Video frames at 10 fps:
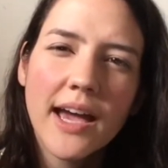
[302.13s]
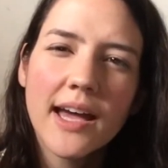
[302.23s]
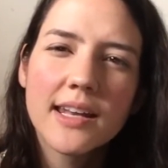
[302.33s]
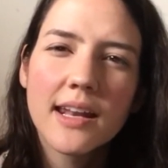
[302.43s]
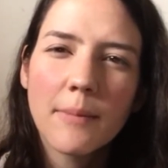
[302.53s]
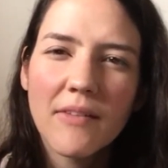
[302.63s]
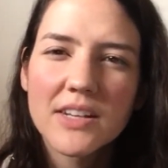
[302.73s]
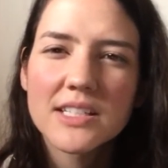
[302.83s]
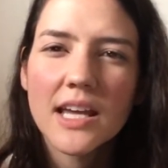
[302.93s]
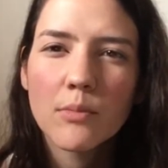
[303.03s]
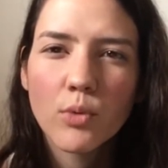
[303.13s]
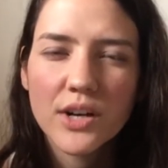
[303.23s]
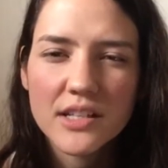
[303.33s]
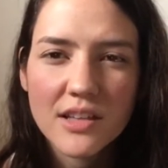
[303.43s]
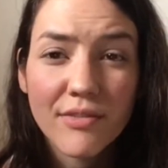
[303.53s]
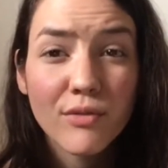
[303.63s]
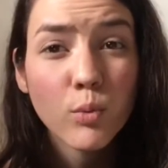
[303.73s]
I ended up having to take more days off of